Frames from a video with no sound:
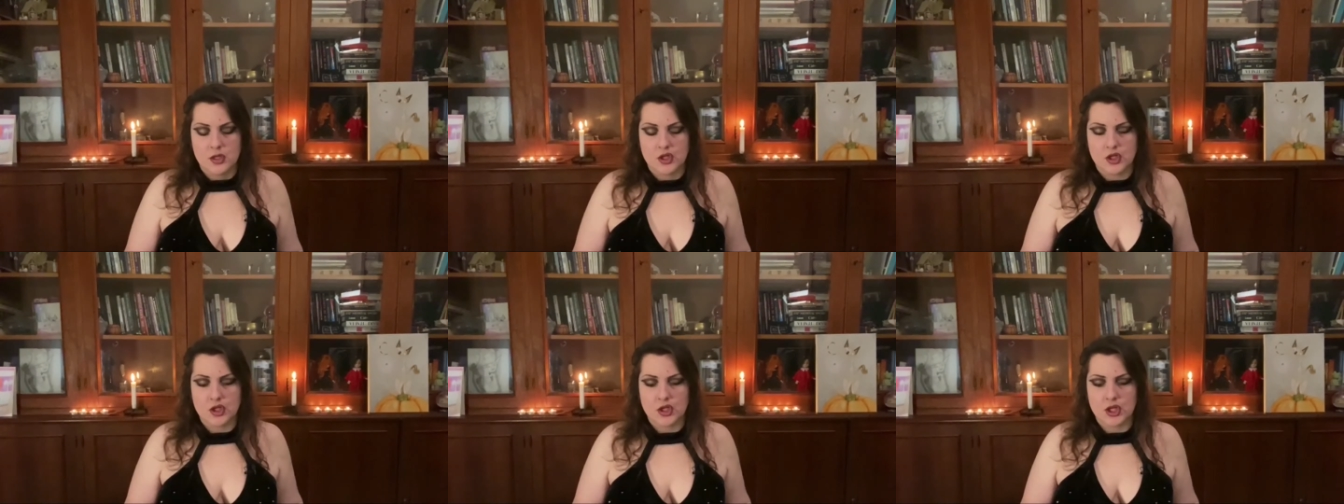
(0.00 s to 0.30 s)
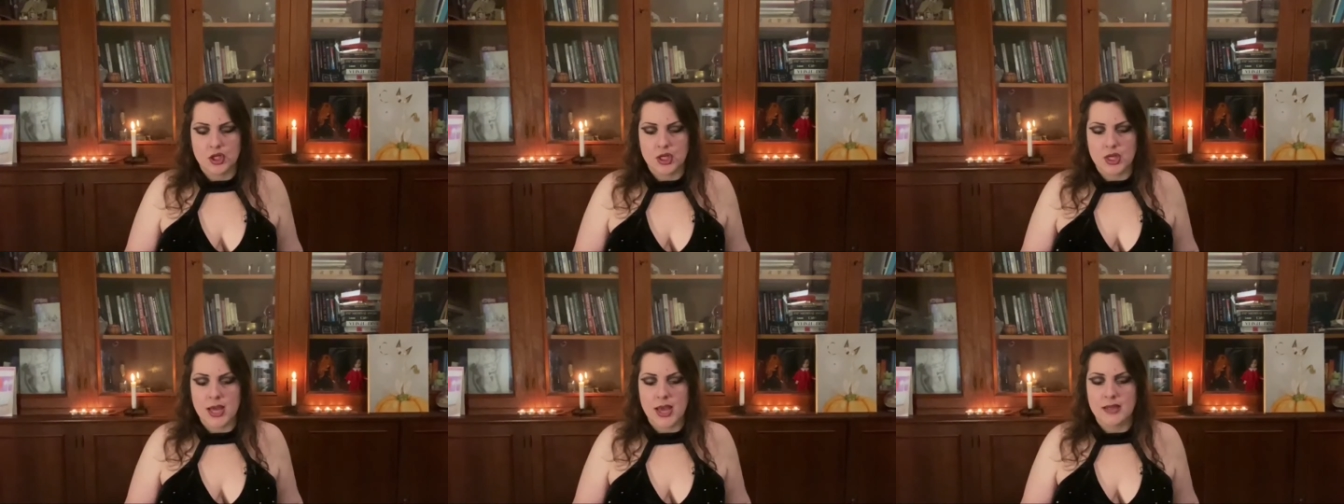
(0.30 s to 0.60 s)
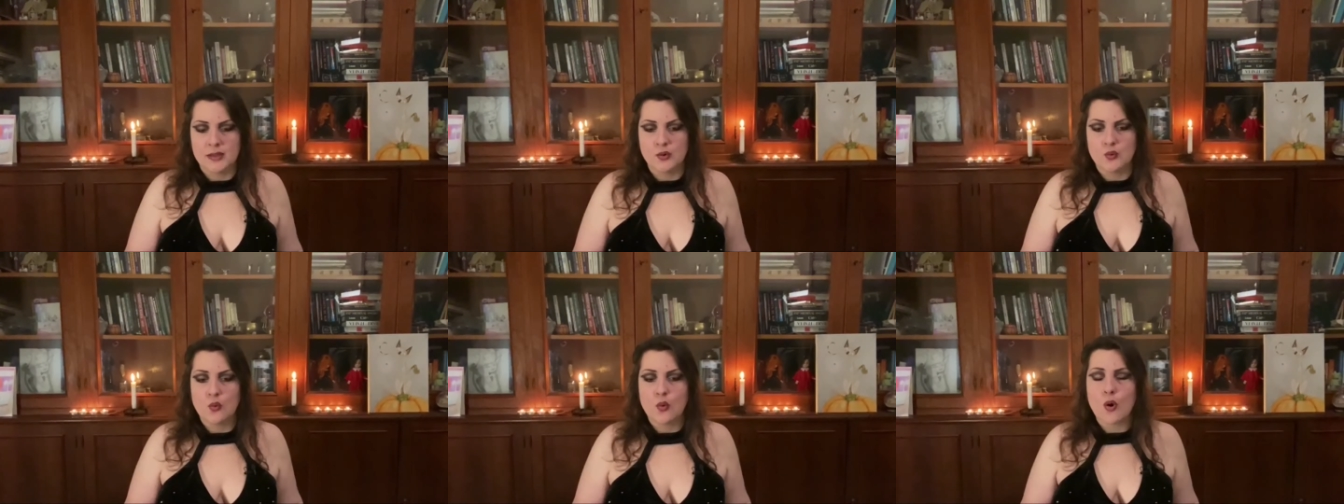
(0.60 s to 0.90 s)
she
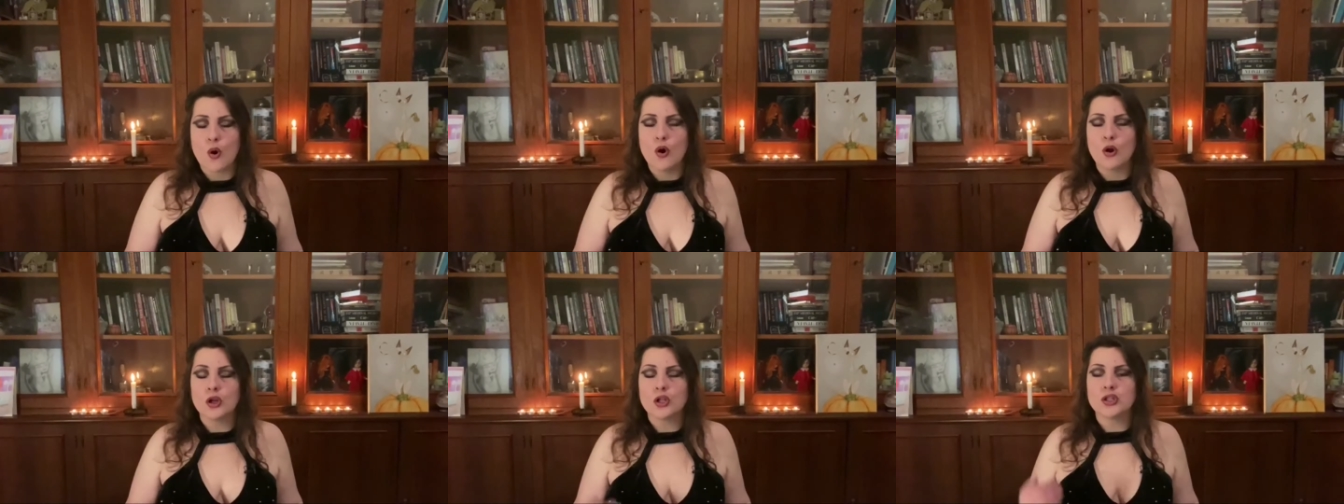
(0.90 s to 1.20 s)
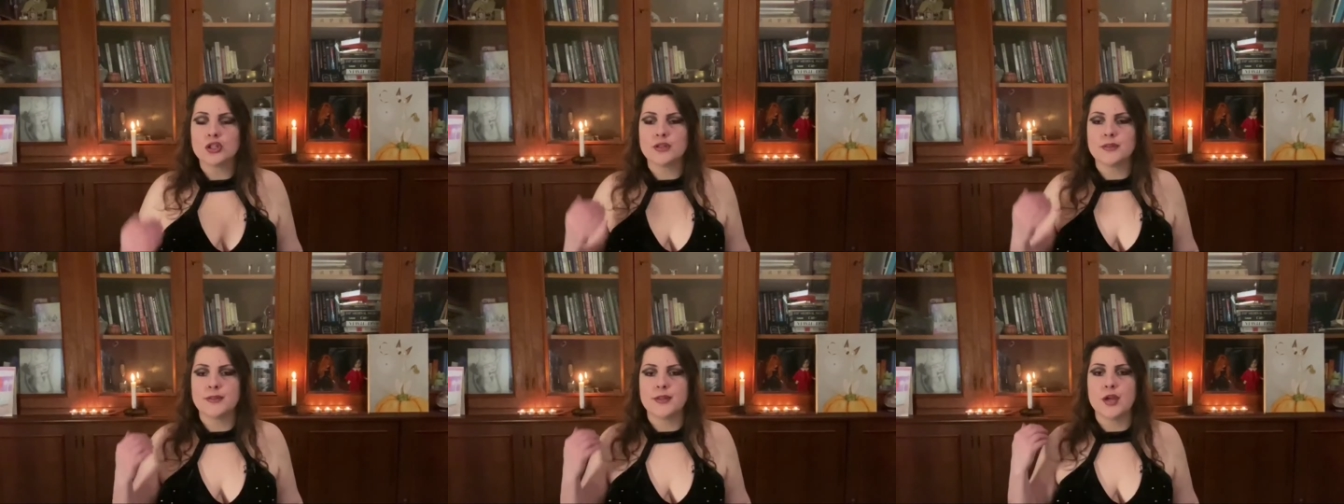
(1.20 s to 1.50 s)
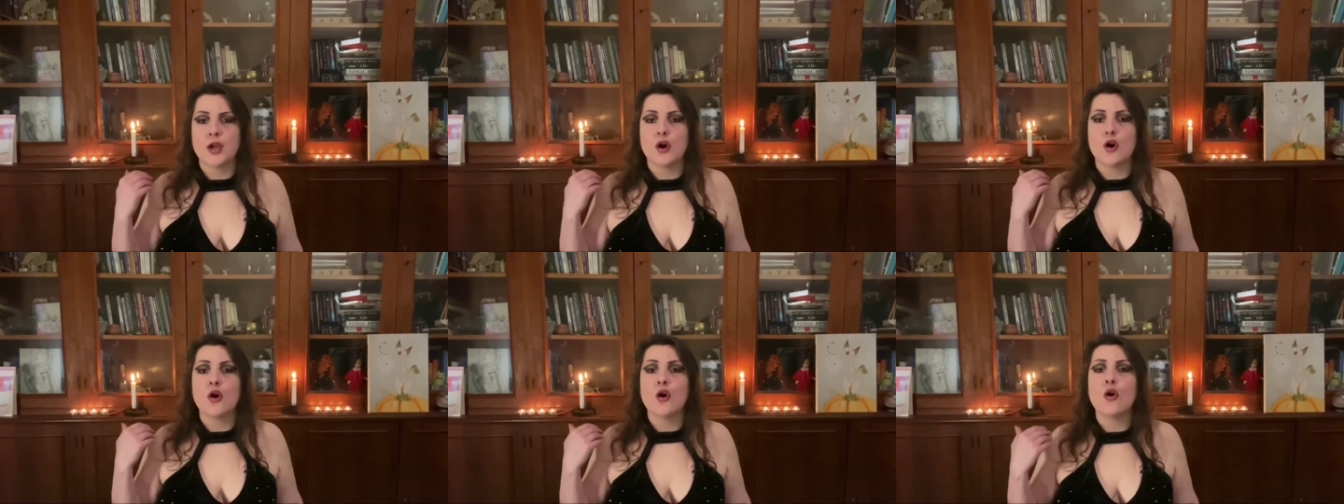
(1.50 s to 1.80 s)
had walked
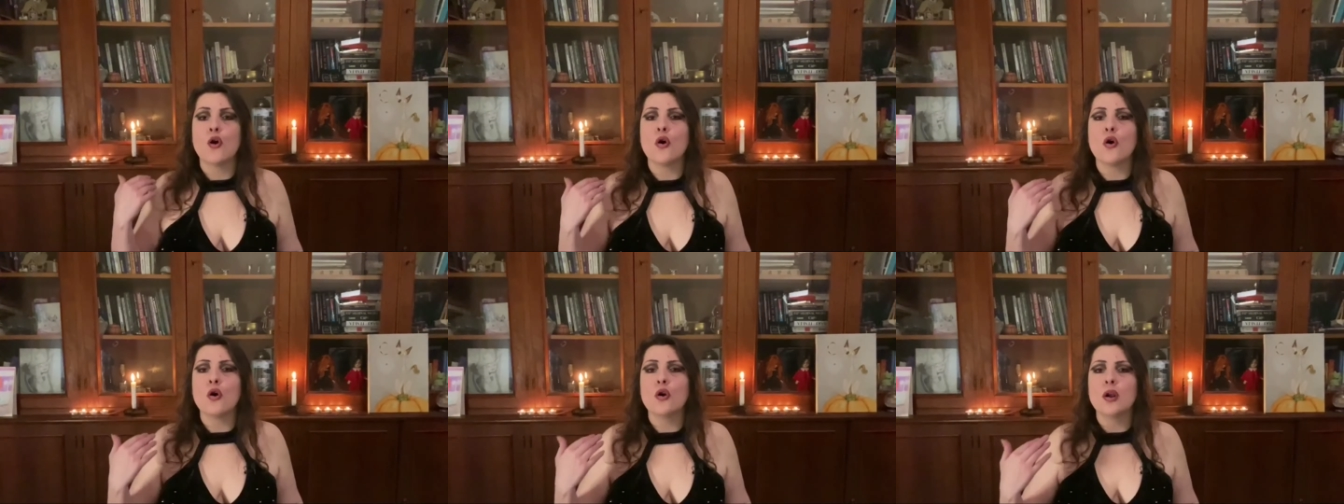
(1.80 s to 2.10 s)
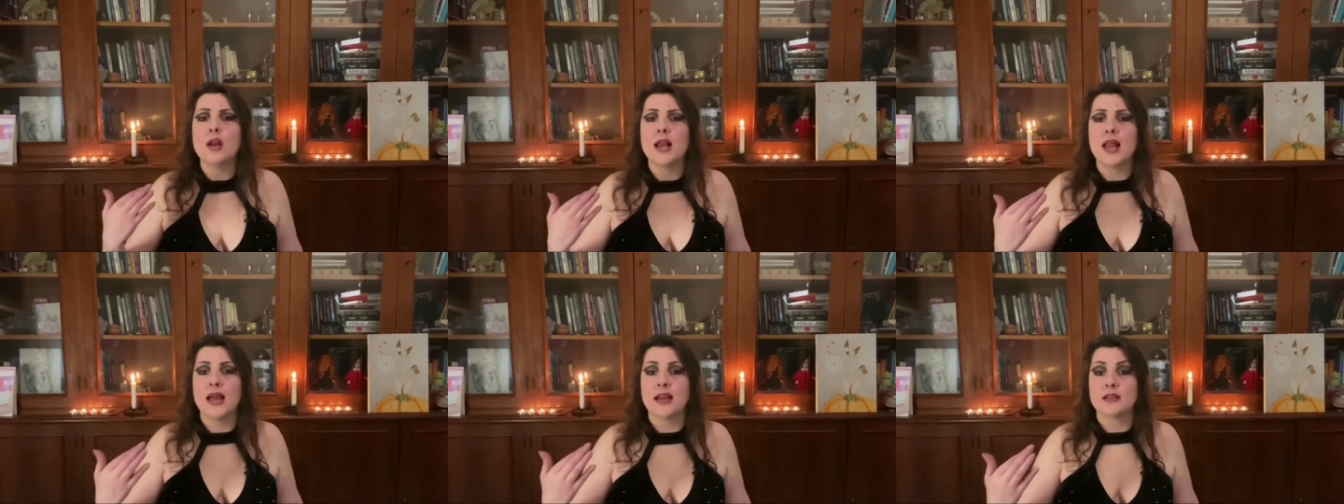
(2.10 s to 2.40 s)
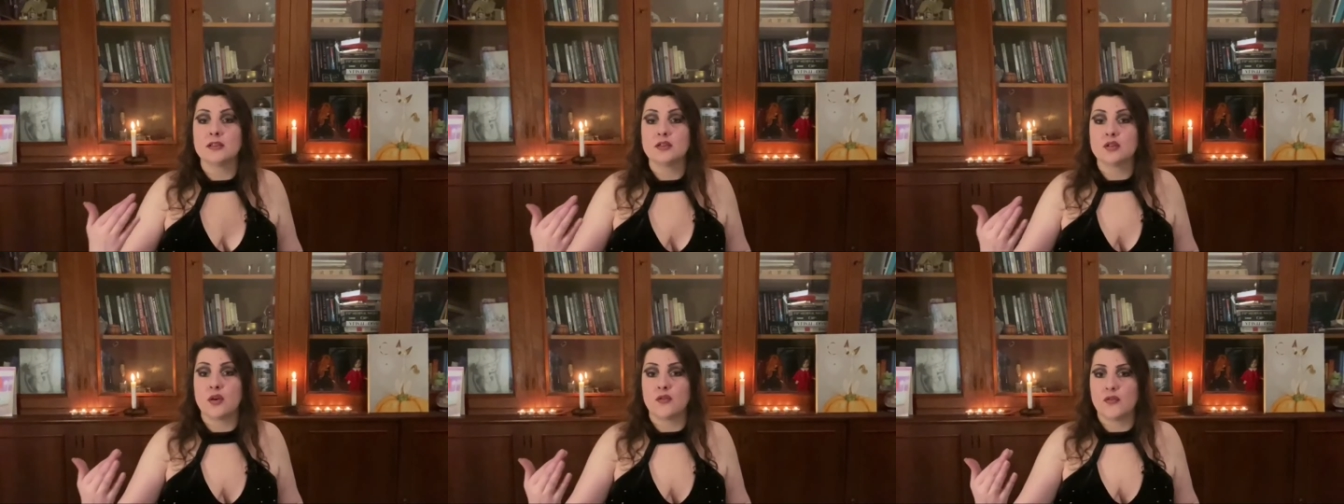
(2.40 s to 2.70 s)
the whole
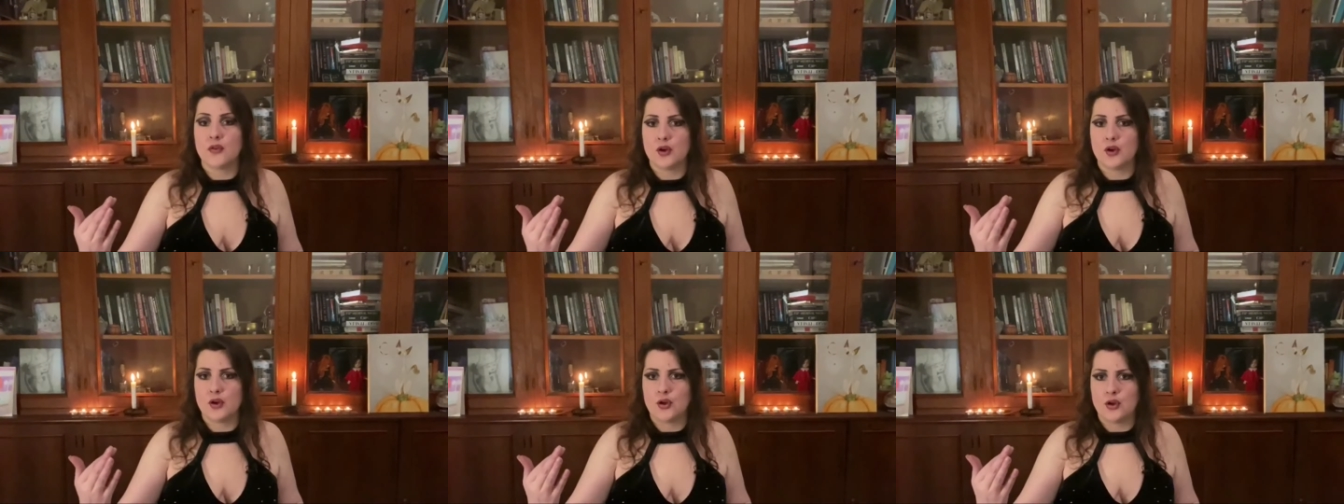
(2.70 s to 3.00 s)
length of